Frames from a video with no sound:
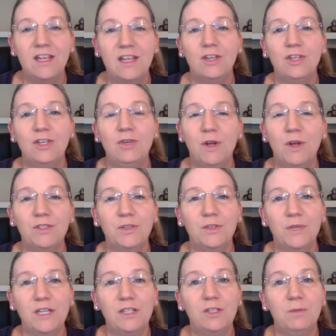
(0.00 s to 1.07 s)
You also
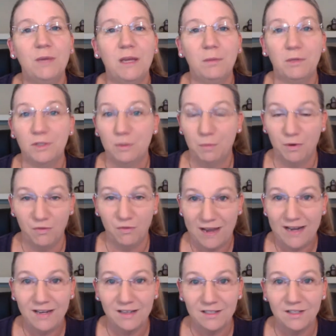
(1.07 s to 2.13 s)
need to be able to
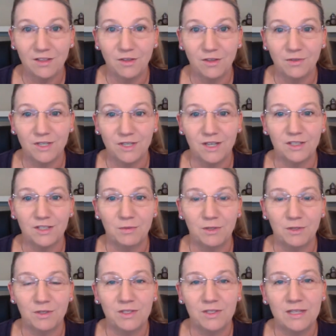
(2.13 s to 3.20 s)
provide it to those
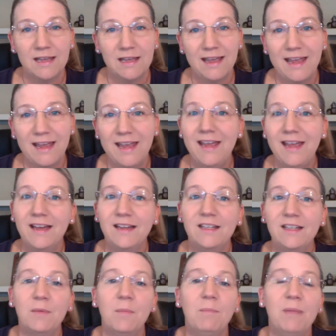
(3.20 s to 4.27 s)
customers.
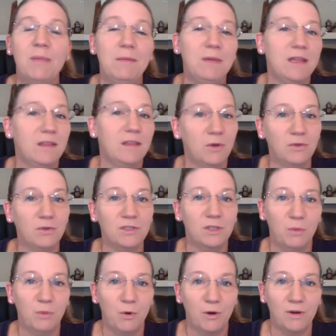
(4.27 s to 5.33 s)
And maybe the most
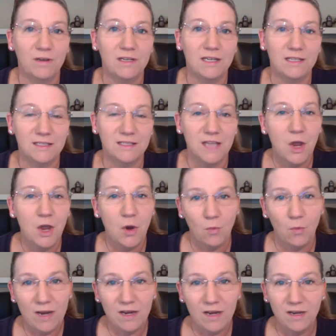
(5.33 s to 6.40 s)
important is,
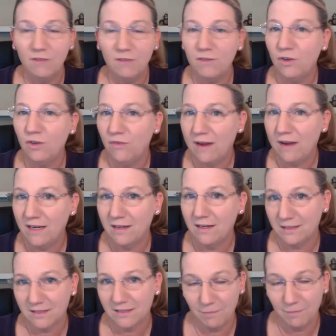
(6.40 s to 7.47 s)
when and if you find
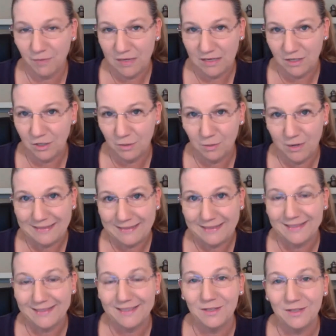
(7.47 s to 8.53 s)
that something in your
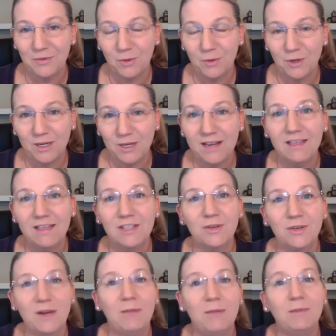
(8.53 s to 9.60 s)
process isn't working, that
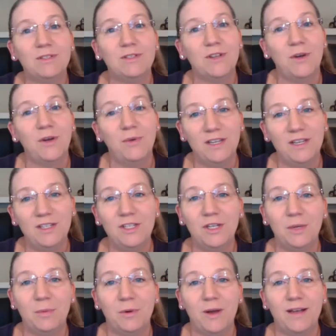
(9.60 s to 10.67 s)
you're able to go into your
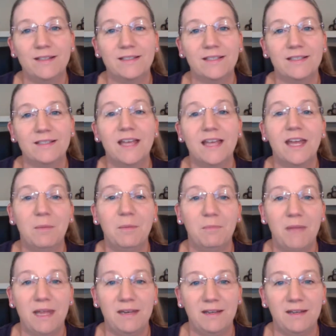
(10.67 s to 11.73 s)
process and
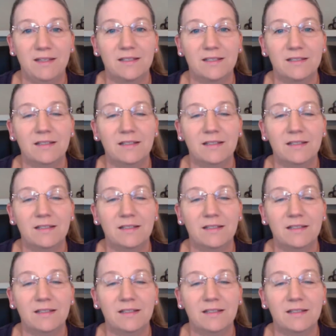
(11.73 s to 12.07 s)
amend it.